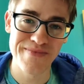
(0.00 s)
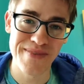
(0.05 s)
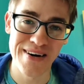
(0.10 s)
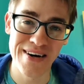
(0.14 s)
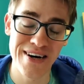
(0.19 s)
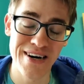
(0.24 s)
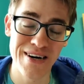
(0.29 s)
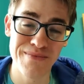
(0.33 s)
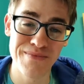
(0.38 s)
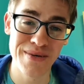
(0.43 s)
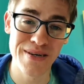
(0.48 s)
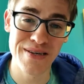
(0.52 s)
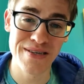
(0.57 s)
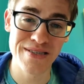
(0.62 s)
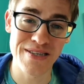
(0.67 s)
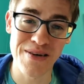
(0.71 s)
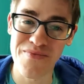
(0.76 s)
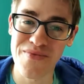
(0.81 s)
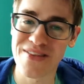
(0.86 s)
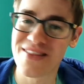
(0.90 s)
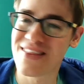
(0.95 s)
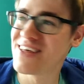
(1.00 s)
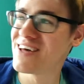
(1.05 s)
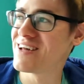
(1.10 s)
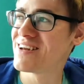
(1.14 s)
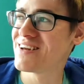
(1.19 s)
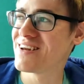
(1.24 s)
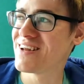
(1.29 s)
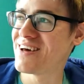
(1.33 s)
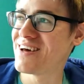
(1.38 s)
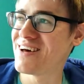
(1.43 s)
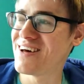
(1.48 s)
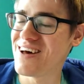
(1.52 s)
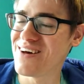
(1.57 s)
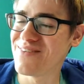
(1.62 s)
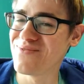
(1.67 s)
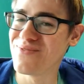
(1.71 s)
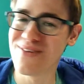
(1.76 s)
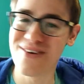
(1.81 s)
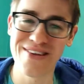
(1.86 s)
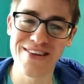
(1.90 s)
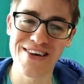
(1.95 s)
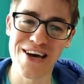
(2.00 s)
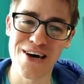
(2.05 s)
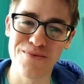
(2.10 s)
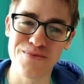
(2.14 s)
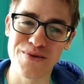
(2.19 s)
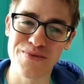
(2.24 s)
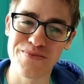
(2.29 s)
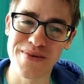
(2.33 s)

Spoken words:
Something that really helps